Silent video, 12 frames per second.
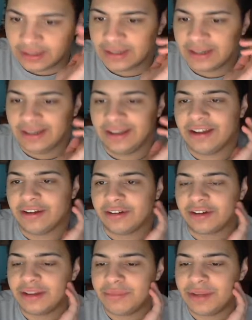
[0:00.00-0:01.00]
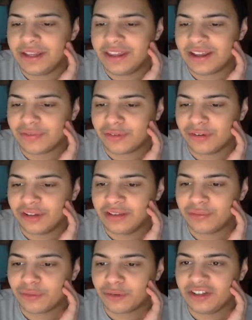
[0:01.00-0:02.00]
And they're going to be there for at
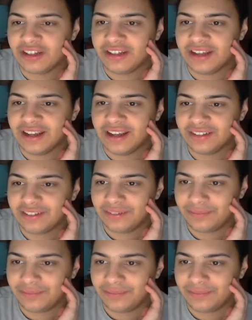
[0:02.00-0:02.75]
least 14 days.